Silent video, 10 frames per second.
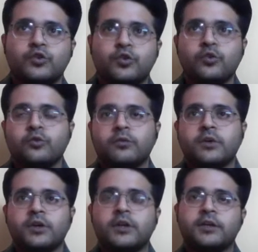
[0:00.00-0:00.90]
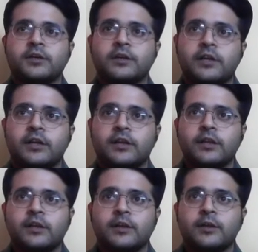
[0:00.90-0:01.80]
So uh,
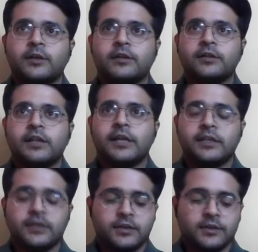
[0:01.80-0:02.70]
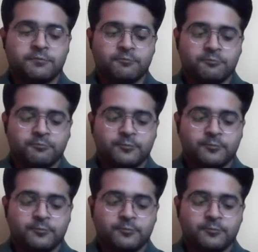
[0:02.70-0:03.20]
like um,